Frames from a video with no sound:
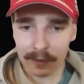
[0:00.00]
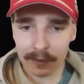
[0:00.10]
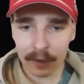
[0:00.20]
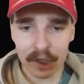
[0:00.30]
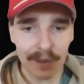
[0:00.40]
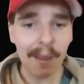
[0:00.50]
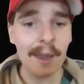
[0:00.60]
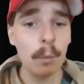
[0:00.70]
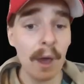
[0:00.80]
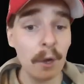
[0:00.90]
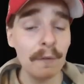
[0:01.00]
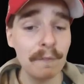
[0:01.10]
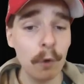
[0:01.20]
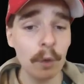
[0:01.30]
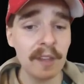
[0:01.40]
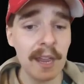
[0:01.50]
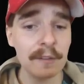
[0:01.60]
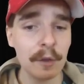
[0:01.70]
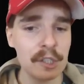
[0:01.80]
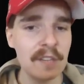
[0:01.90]
So she made 1 off
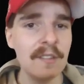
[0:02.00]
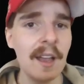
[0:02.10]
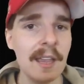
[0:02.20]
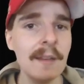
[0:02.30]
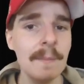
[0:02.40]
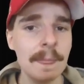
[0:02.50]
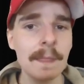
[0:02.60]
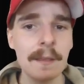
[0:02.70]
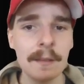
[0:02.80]
14. So she dug in.